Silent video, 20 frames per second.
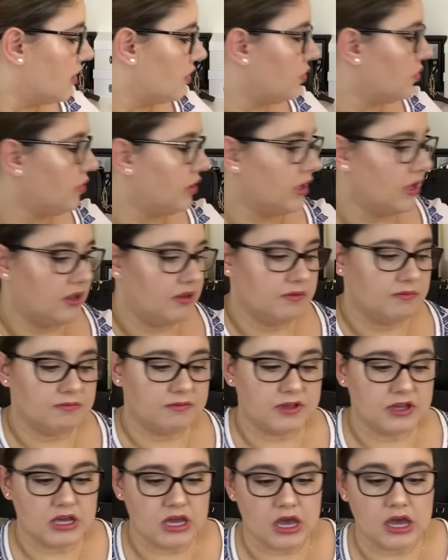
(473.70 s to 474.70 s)
We've
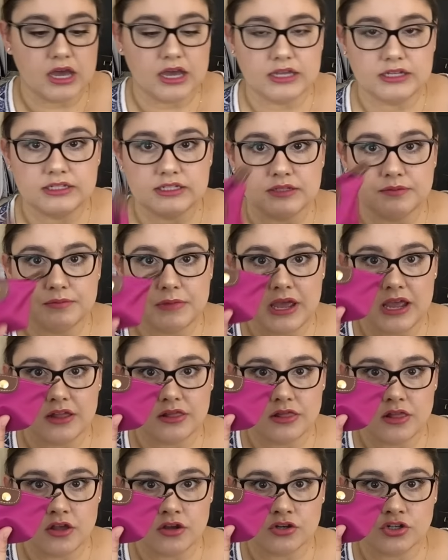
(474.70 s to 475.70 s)
got my
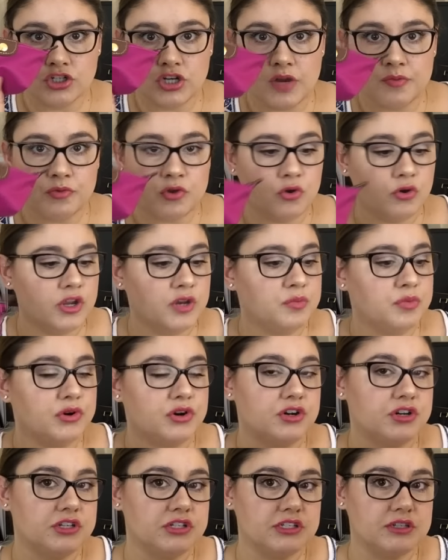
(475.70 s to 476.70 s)
Longchamp coin
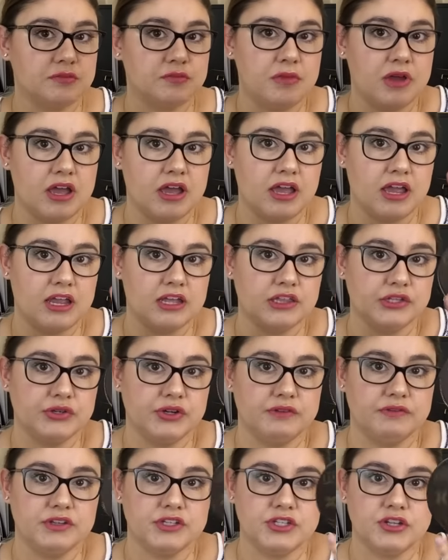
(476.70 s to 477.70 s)
purse, my
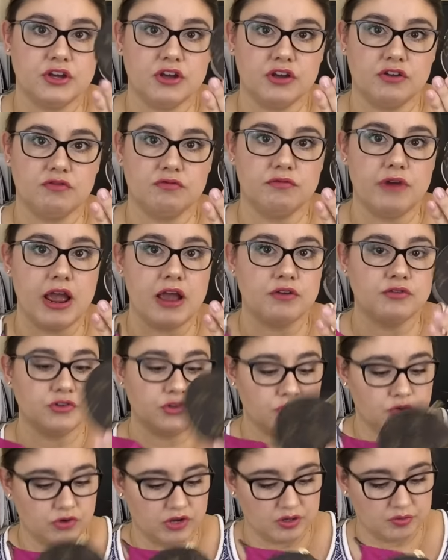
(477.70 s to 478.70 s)
Louis Vuitton
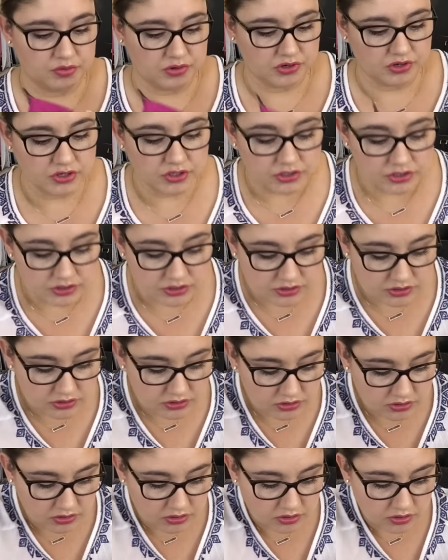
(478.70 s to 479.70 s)
round coin purse.